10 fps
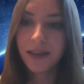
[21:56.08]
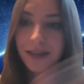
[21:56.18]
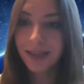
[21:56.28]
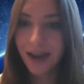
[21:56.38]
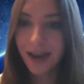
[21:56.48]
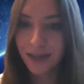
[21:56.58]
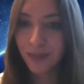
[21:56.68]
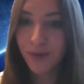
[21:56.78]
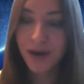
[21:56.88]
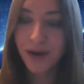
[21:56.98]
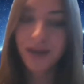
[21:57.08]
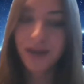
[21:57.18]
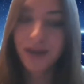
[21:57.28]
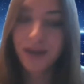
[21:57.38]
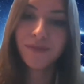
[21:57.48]
attacked by
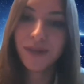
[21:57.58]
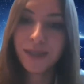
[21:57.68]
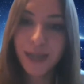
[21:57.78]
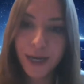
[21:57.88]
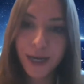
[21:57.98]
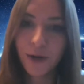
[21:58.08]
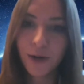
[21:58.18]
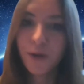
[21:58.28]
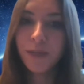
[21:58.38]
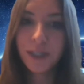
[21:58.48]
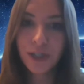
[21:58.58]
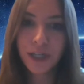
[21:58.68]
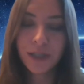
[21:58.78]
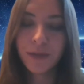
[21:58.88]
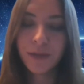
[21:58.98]
a tiger or being
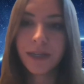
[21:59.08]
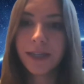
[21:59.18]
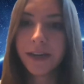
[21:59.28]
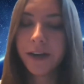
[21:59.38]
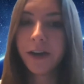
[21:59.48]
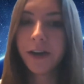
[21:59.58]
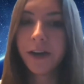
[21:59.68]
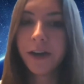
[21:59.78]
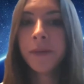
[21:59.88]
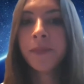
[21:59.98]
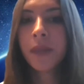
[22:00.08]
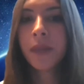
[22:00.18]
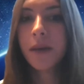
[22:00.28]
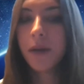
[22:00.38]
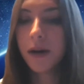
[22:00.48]
chased by a tiger.
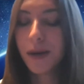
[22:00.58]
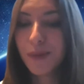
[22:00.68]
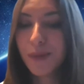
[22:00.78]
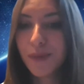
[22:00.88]
Um,